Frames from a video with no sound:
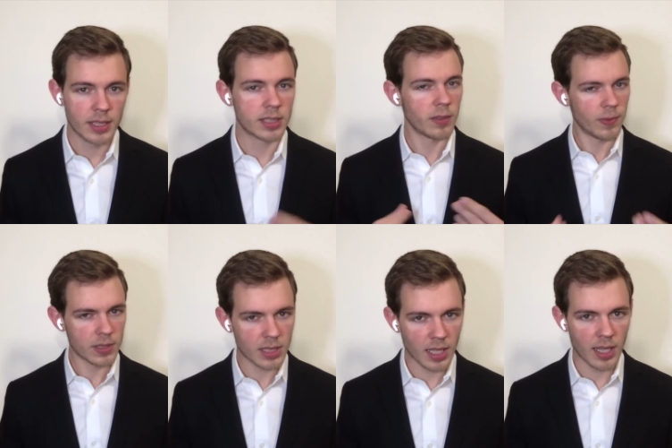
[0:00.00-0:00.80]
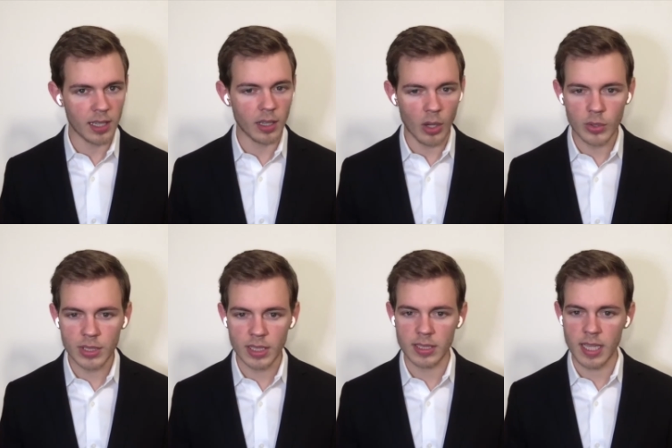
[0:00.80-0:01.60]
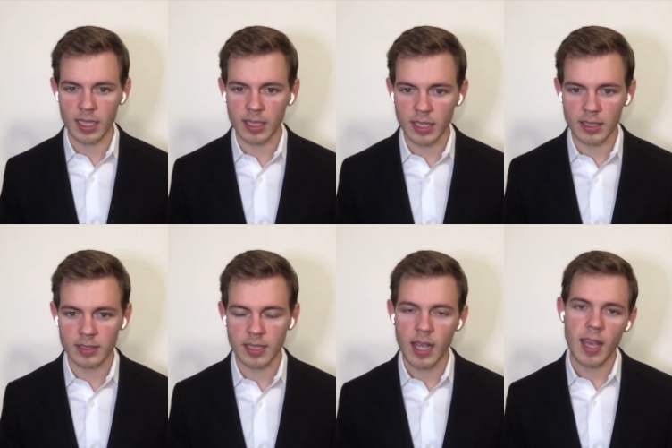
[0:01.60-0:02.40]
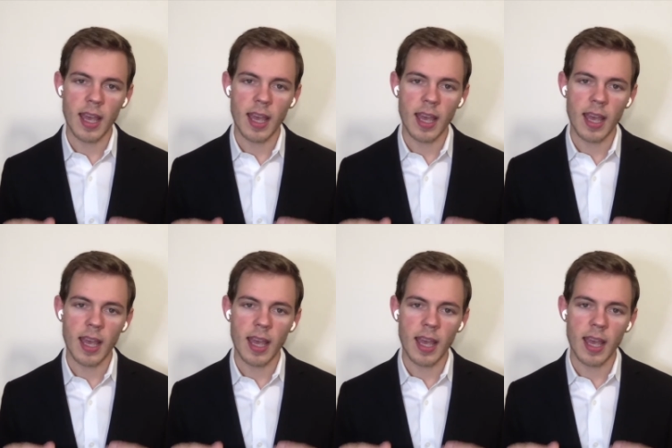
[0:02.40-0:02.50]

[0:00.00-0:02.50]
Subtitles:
sophisticated OSINT techniques,